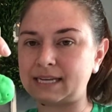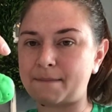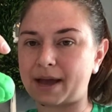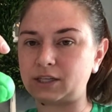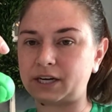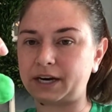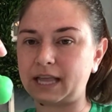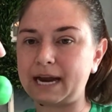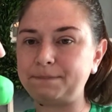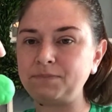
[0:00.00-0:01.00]
imaginary
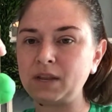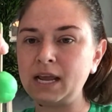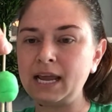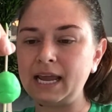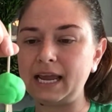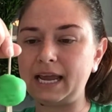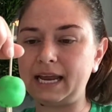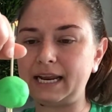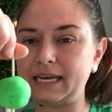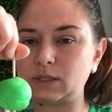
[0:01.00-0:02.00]
line, it
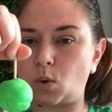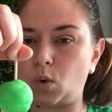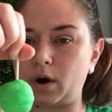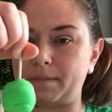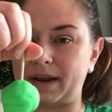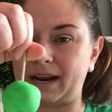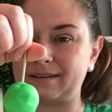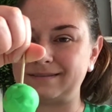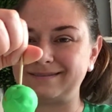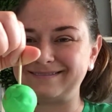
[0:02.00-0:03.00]
is orbiting.
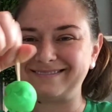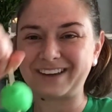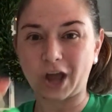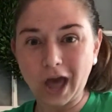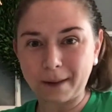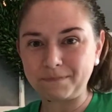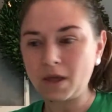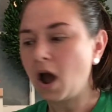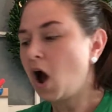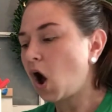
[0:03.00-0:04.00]
Good.
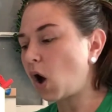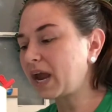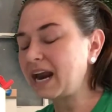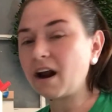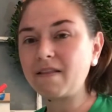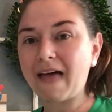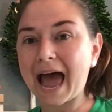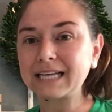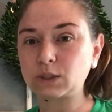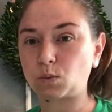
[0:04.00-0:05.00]
Okay, and our
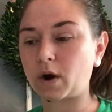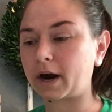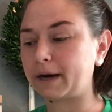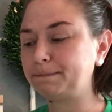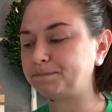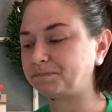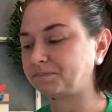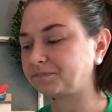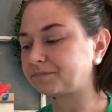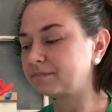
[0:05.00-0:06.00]
last word
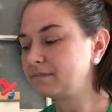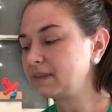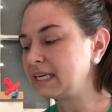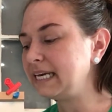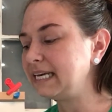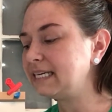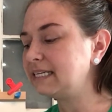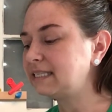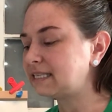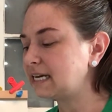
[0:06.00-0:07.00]

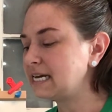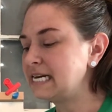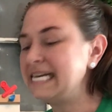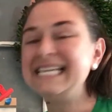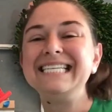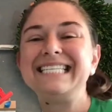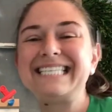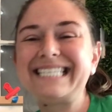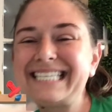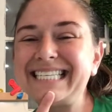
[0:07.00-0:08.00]
is
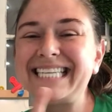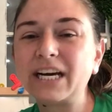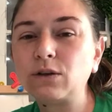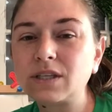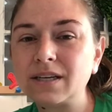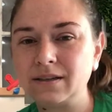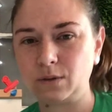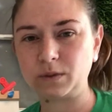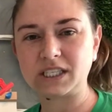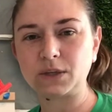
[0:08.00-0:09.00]
tilt.
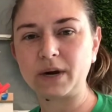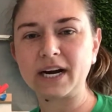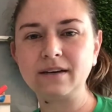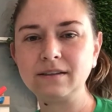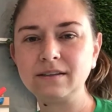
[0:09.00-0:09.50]
What's the word?